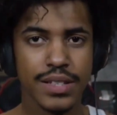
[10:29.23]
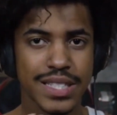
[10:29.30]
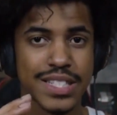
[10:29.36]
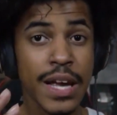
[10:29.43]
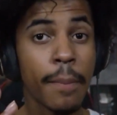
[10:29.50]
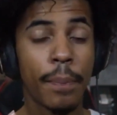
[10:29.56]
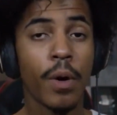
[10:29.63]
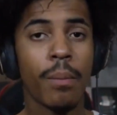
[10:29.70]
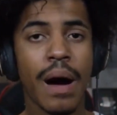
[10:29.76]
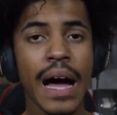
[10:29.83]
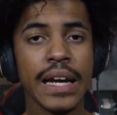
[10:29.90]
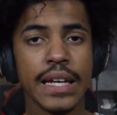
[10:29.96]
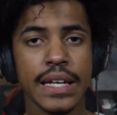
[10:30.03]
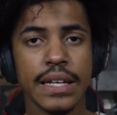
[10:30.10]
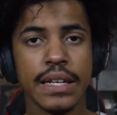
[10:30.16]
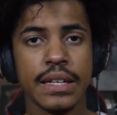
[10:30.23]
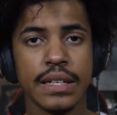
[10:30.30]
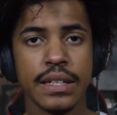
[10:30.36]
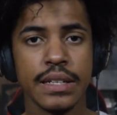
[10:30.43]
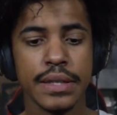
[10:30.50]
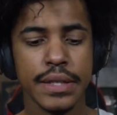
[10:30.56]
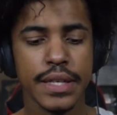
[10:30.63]
simple-minded,
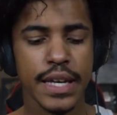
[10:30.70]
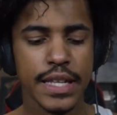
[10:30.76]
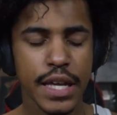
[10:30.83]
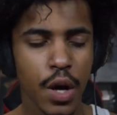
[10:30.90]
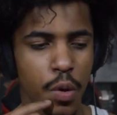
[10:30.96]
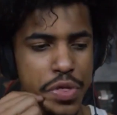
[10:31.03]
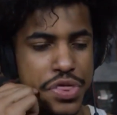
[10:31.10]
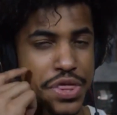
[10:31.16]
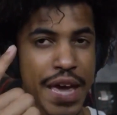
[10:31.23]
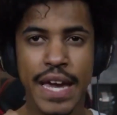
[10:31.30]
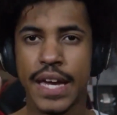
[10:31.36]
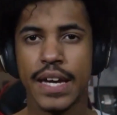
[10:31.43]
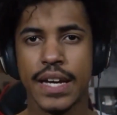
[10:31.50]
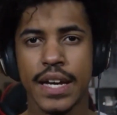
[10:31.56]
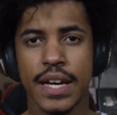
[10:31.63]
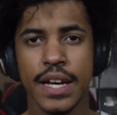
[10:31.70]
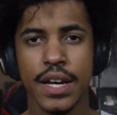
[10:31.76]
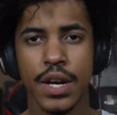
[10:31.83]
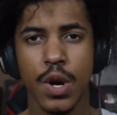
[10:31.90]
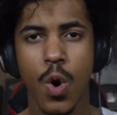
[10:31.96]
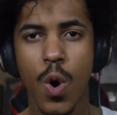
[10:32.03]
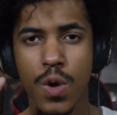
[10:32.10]
and they don't think.
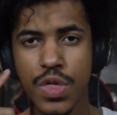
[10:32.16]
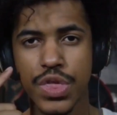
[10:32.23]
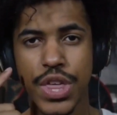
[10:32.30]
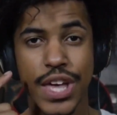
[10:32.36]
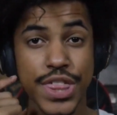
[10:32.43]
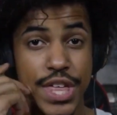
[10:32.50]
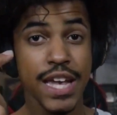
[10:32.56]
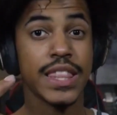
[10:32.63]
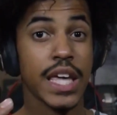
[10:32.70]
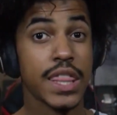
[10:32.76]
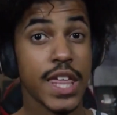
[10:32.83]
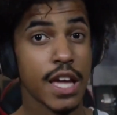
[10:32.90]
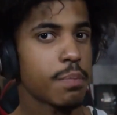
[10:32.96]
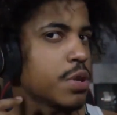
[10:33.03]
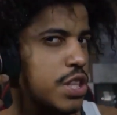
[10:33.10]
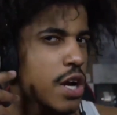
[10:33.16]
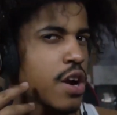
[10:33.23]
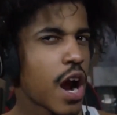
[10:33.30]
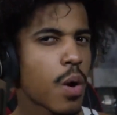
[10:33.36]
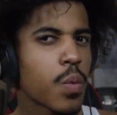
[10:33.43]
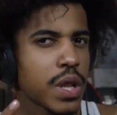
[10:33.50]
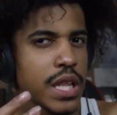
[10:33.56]
Or they think, but they're
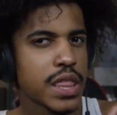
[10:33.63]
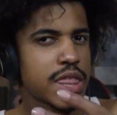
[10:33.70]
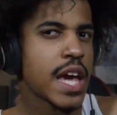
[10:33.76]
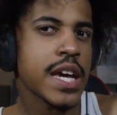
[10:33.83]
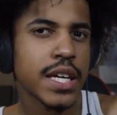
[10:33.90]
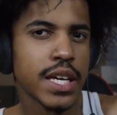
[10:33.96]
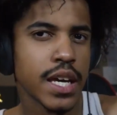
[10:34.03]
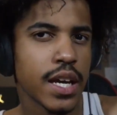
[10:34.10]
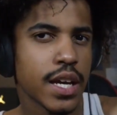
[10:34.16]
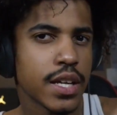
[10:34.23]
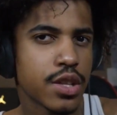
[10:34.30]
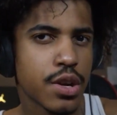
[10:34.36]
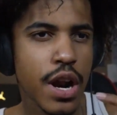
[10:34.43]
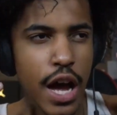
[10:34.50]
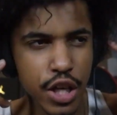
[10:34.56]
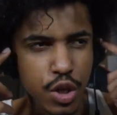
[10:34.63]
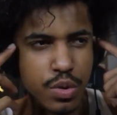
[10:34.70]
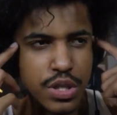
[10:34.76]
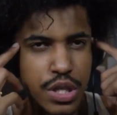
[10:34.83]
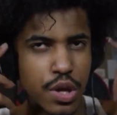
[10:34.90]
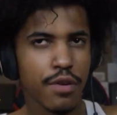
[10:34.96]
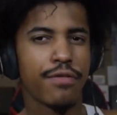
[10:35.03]
not really thinking. They're not
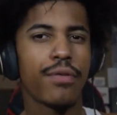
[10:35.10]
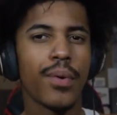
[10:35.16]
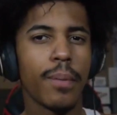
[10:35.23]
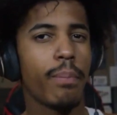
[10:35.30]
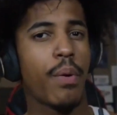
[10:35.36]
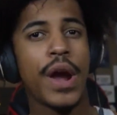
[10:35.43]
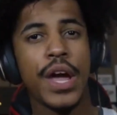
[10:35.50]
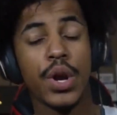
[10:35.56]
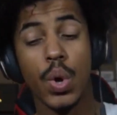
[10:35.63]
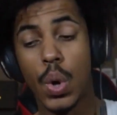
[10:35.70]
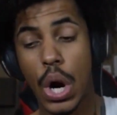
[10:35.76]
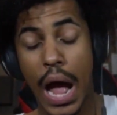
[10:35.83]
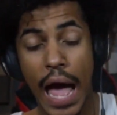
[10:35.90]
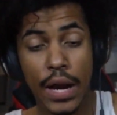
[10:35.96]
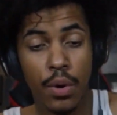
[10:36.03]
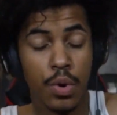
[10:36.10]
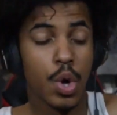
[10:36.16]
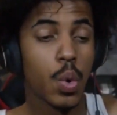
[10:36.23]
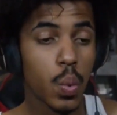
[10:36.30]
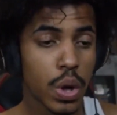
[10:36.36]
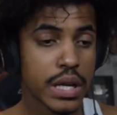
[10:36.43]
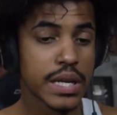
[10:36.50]
using their full brain, or I don't
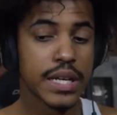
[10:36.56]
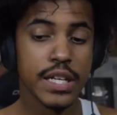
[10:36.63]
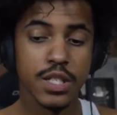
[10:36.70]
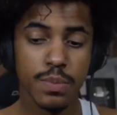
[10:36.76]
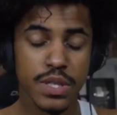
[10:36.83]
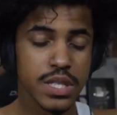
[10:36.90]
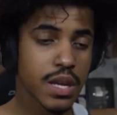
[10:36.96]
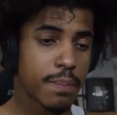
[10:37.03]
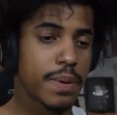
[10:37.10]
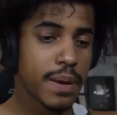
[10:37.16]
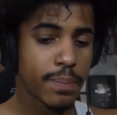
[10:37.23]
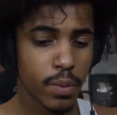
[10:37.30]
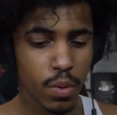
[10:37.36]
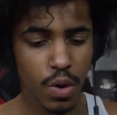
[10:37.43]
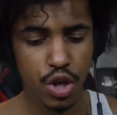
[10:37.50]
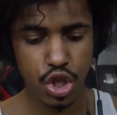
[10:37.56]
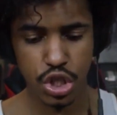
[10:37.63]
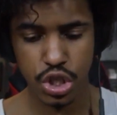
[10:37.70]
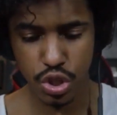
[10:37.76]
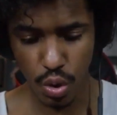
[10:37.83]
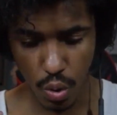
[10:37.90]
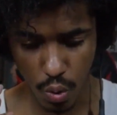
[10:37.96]
know what it is. But some people are
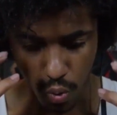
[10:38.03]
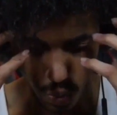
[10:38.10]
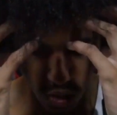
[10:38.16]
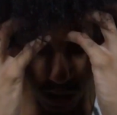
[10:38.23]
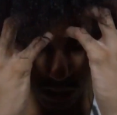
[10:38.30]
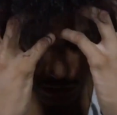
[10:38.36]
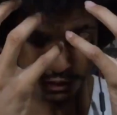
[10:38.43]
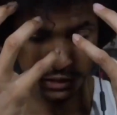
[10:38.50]
just so